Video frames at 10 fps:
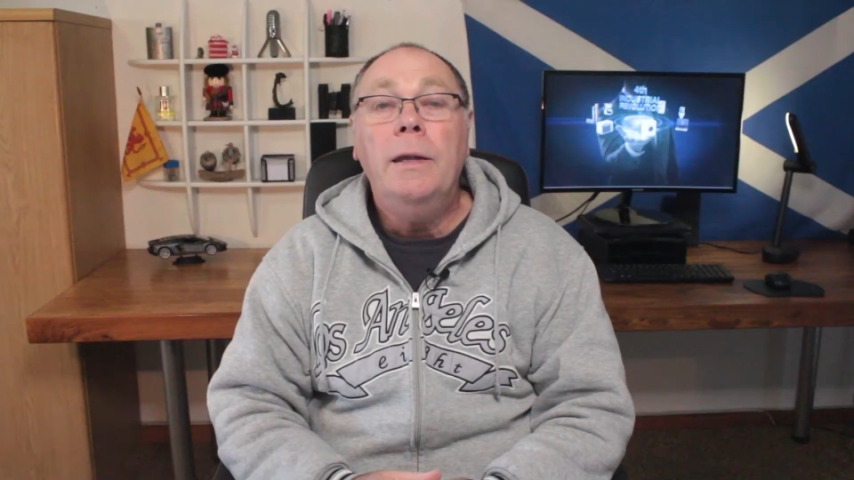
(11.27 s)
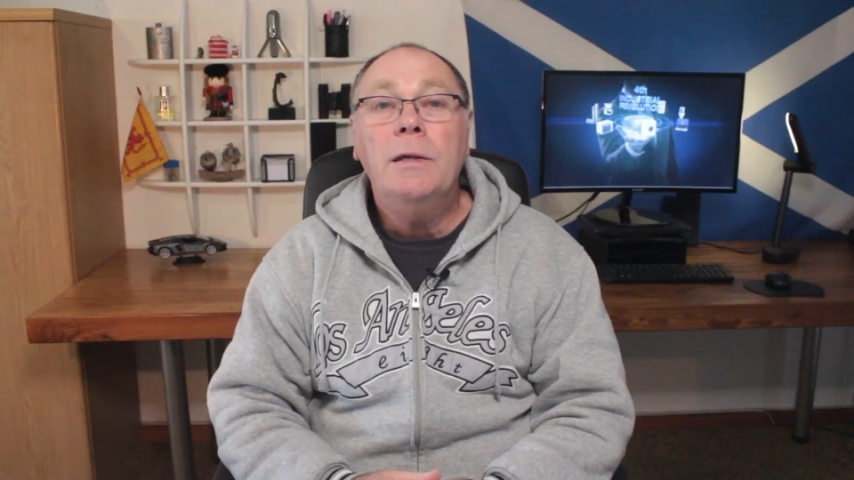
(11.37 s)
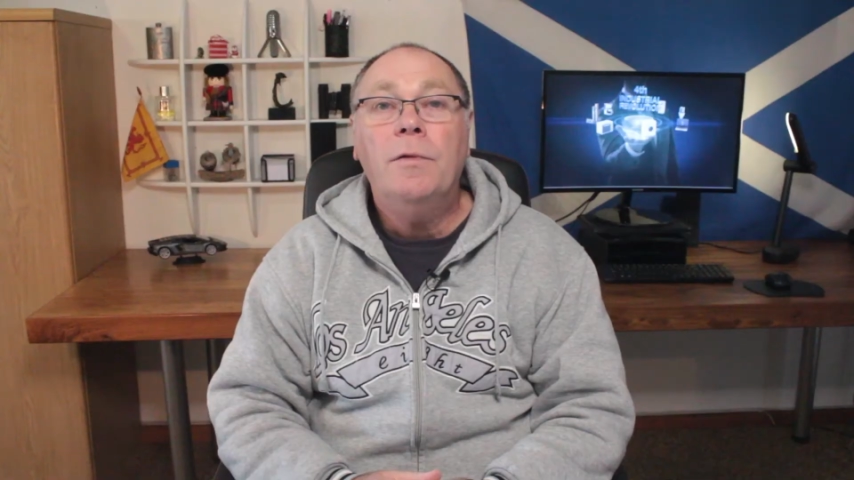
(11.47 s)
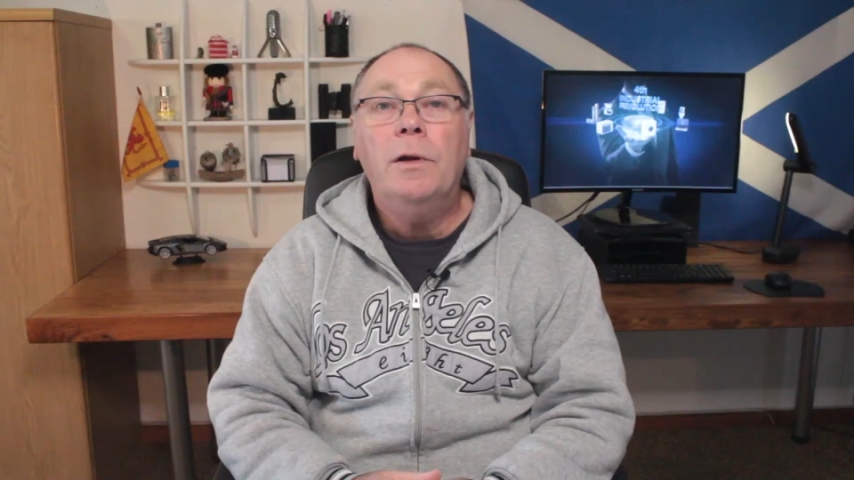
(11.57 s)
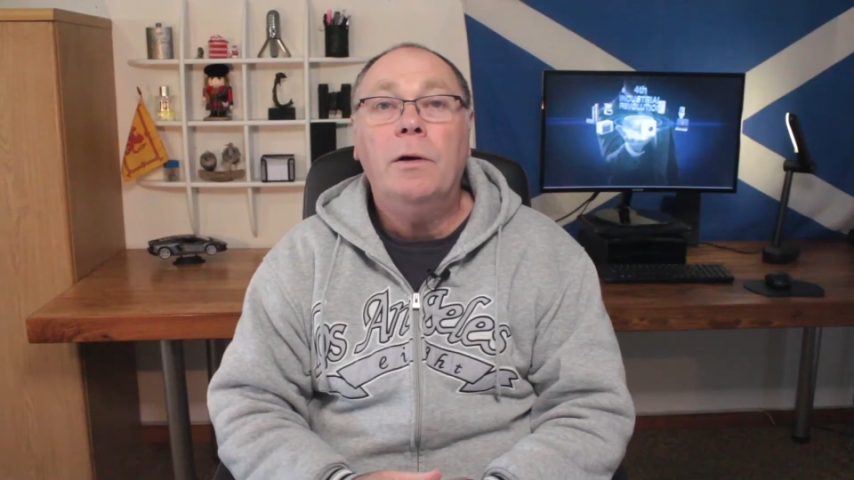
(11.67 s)

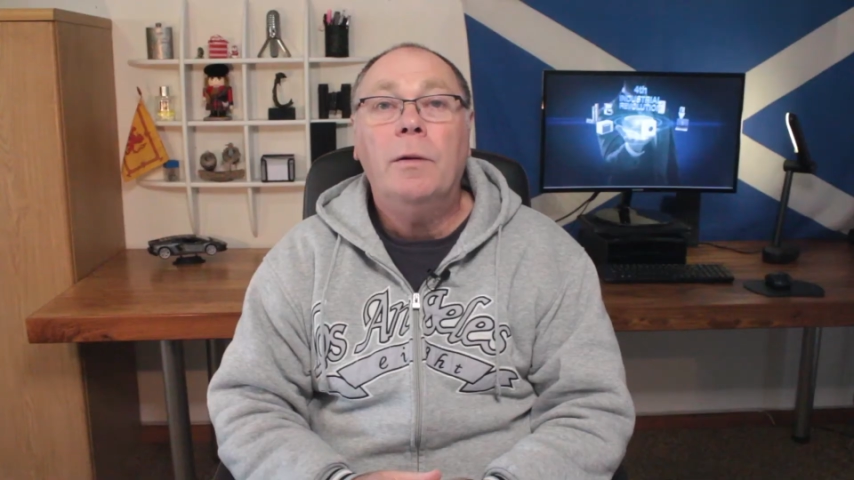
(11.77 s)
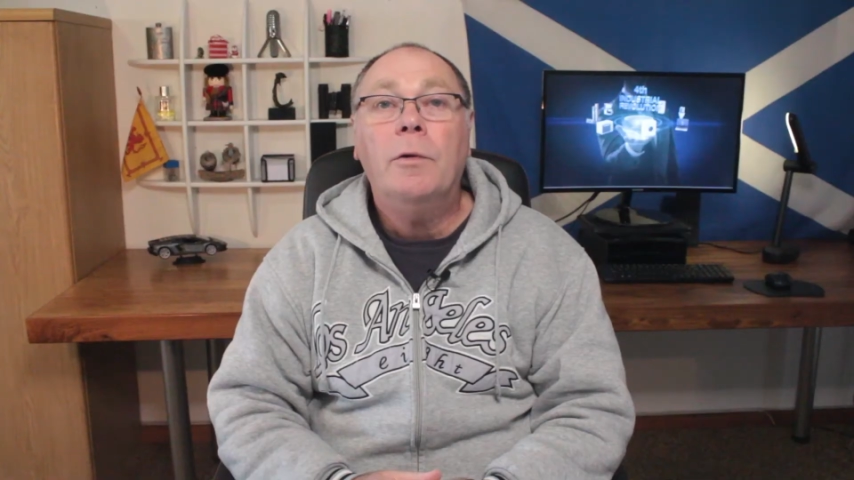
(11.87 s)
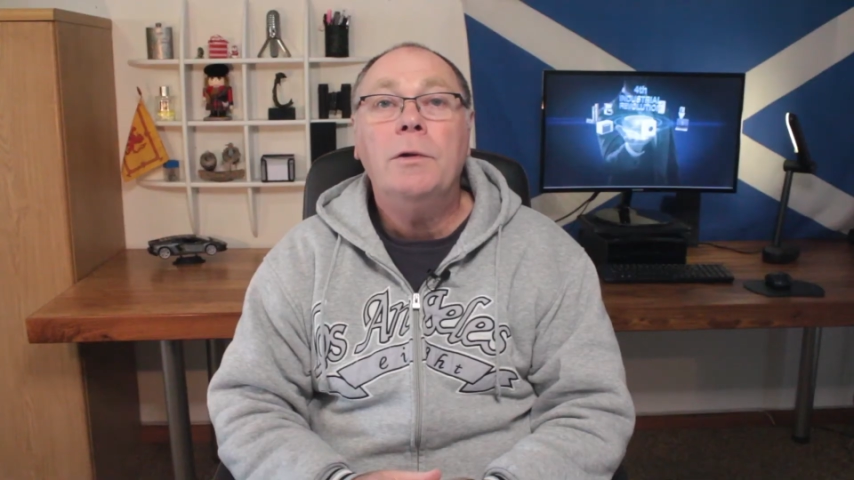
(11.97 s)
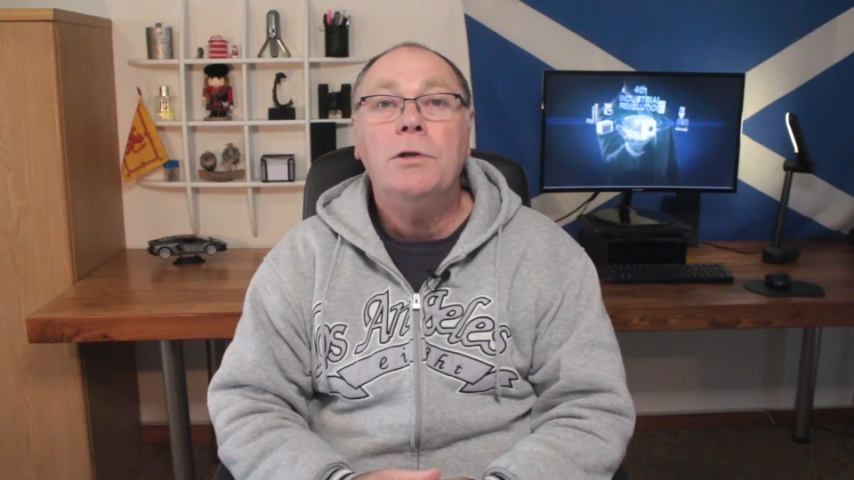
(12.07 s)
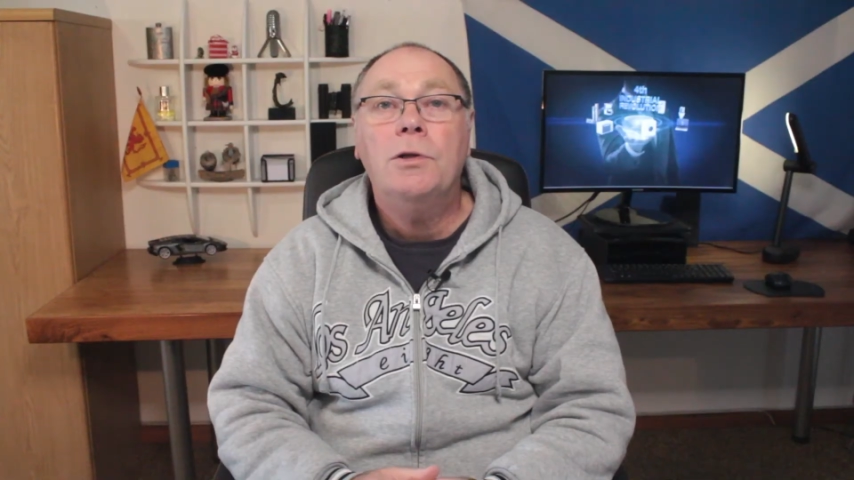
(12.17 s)
this video I'm
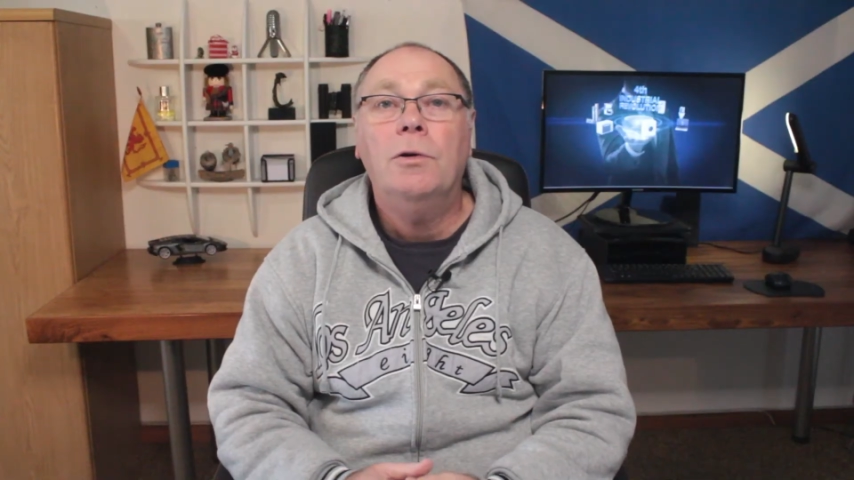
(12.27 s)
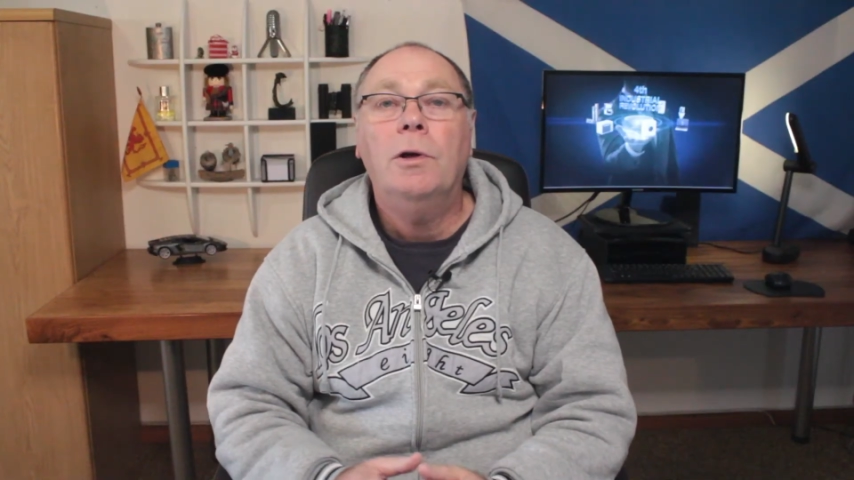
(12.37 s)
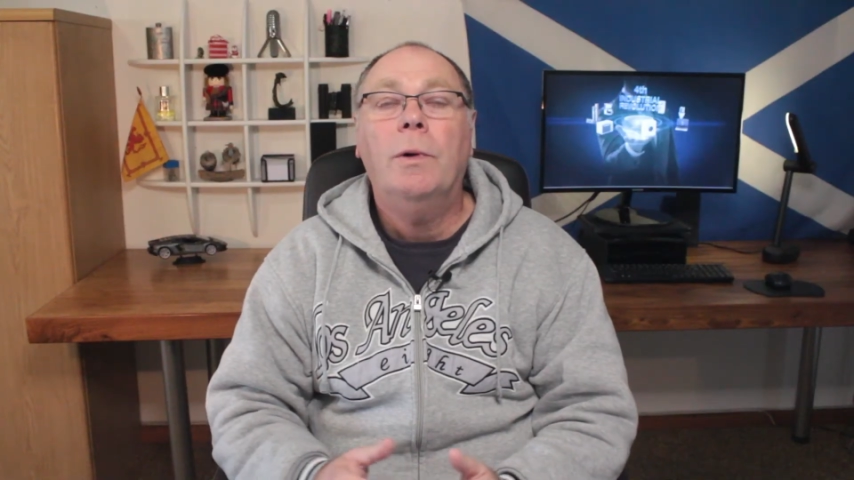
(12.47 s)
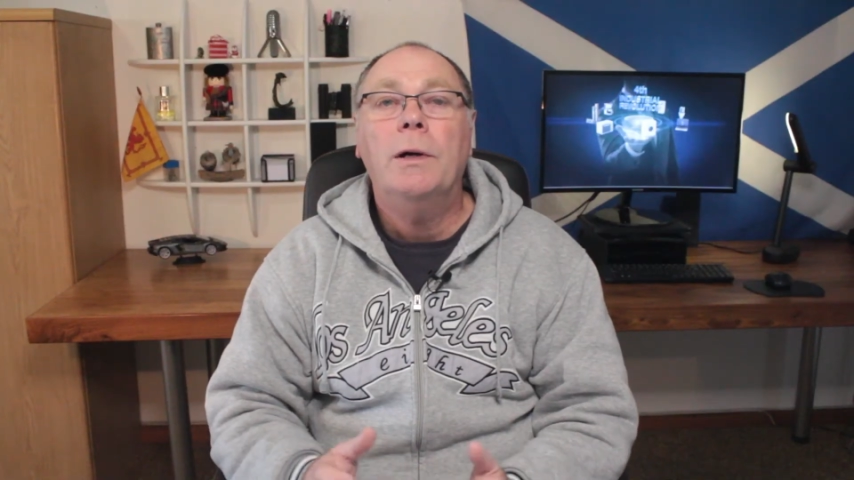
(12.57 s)
going to show you